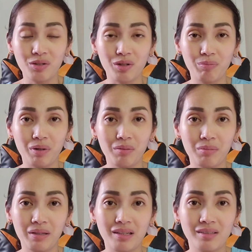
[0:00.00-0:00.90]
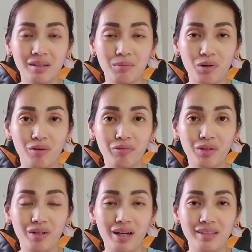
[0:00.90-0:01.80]
or probably some of
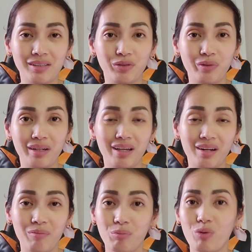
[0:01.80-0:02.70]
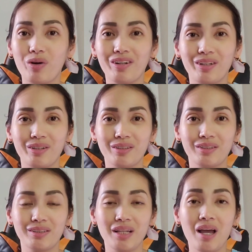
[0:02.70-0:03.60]
you guys are already getting bored
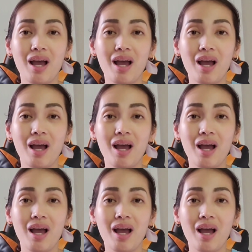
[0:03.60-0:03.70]
because